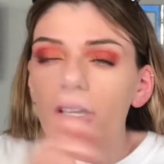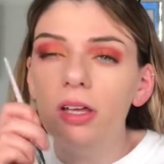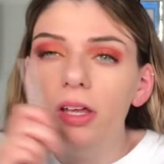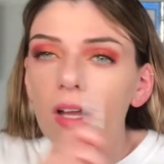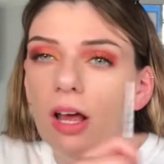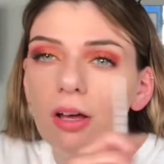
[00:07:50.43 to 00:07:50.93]

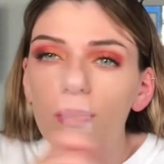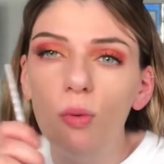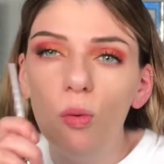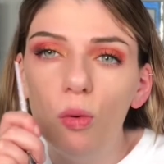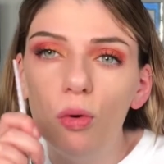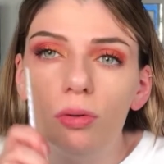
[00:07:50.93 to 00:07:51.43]
like a
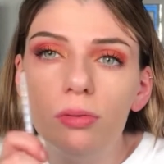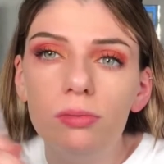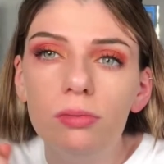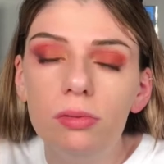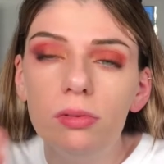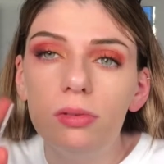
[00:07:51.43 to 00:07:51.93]
more
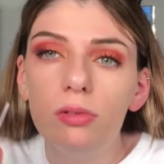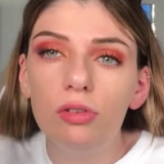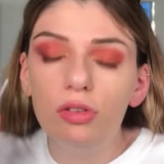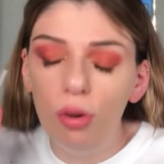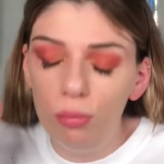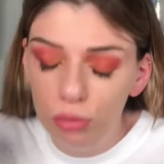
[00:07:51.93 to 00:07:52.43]

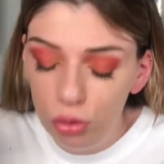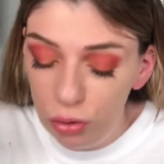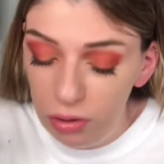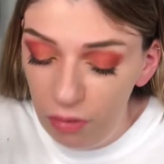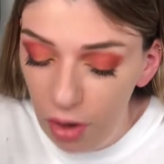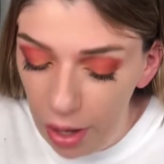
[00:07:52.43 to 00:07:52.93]
sultry
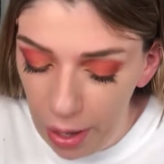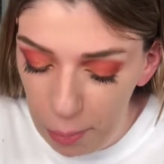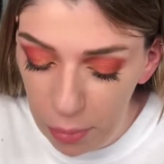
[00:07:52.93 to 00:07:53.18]
vibe.